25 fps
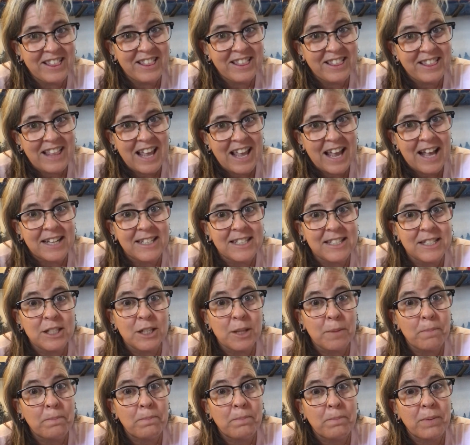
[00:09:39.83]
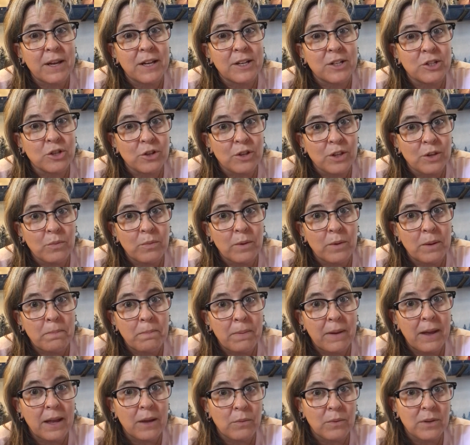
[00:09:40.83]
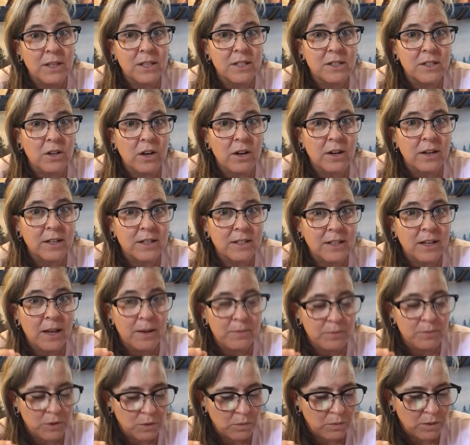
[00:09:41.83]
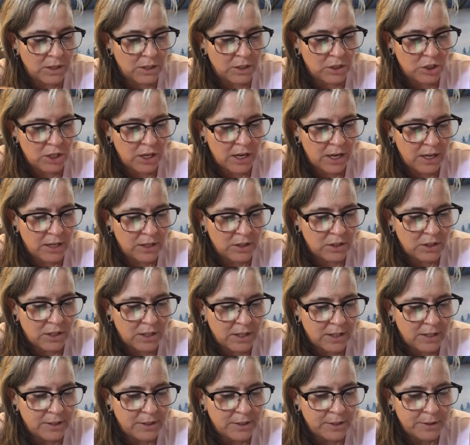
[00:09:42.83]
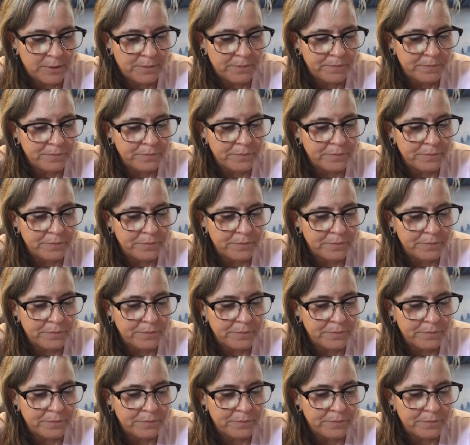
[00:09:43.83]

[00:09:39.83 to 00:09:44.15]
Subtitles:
That's the picture that we paint with these archetypes, and we can change this.